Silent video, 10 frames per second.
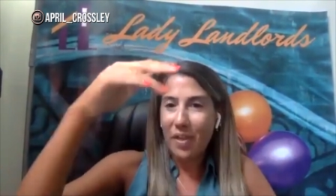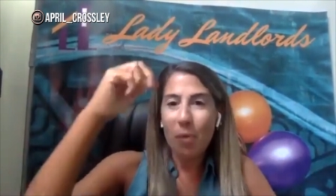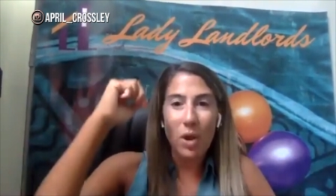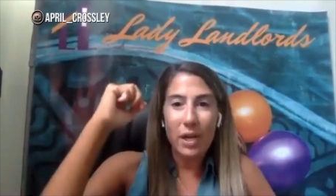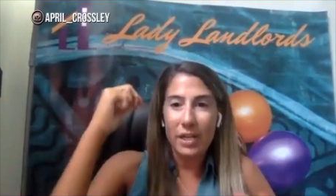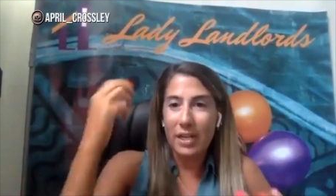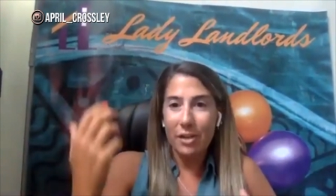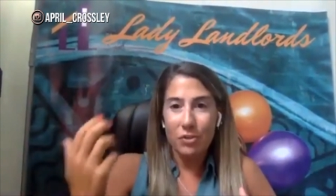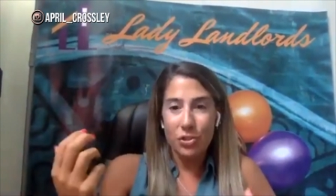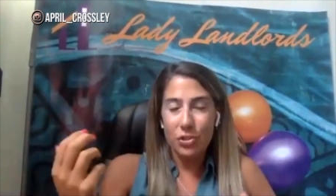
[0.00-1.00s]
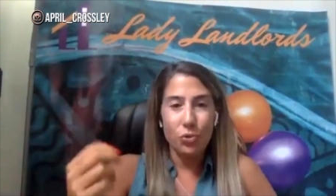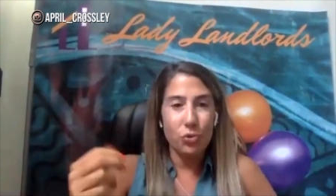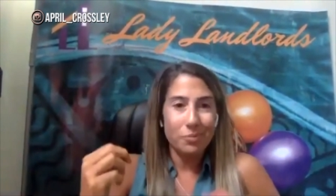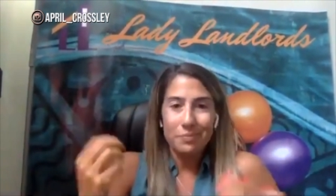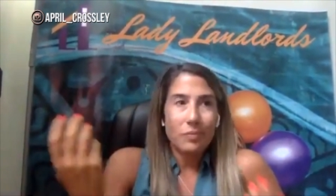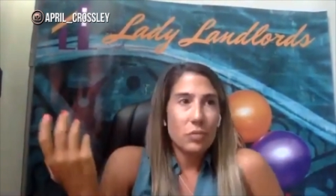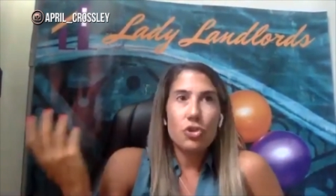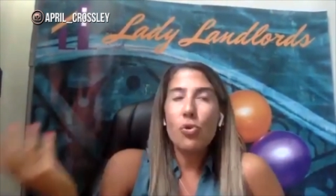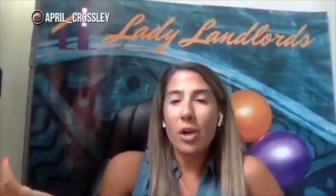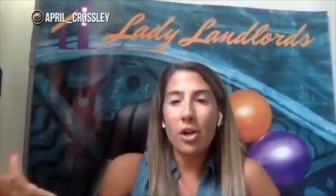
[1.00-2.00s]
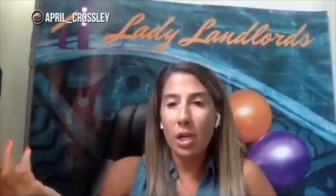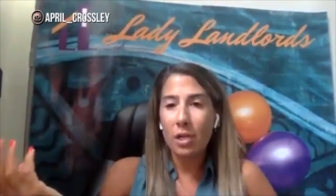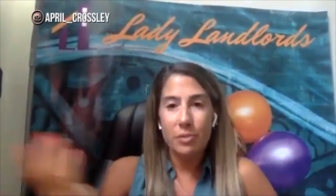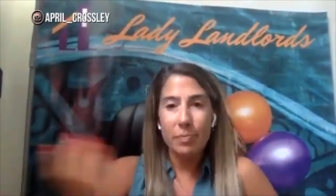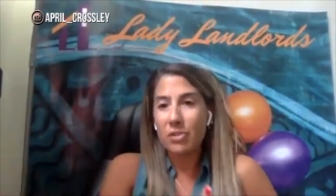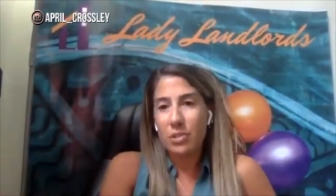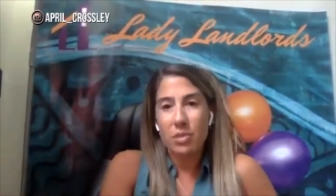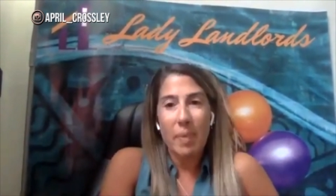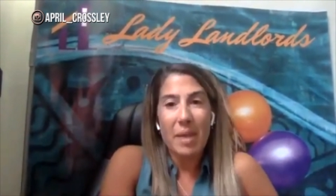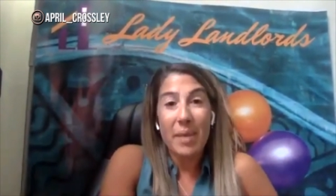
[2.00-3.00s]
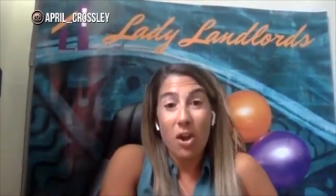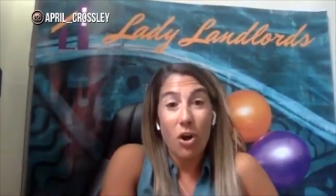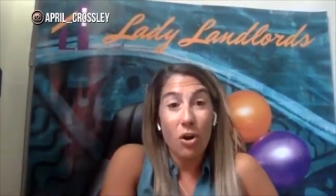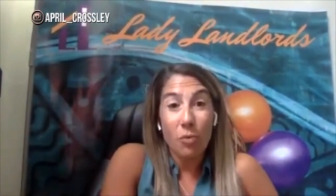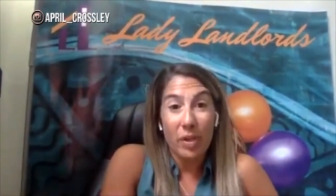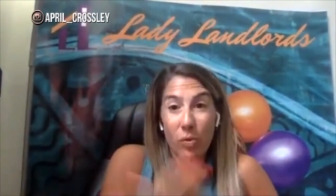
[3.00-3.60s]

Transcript: I want to get to $200 a month just to pay my car bill,